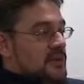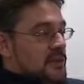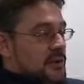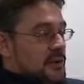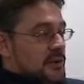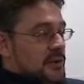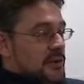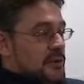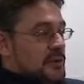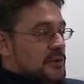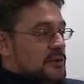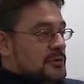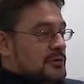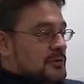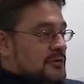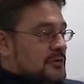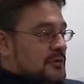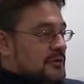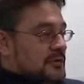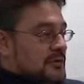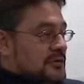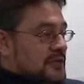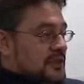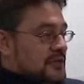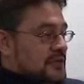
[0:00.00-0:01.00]
all
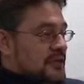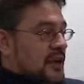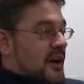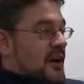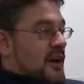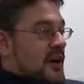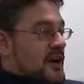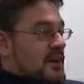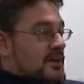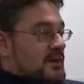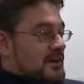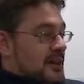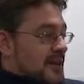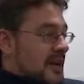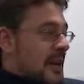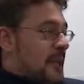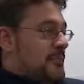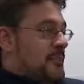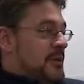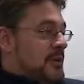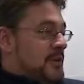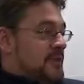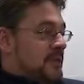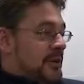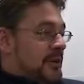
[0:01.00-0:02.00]
designed to get
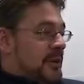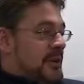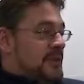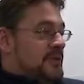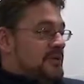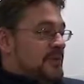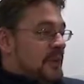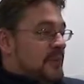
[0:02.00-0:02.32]
people in.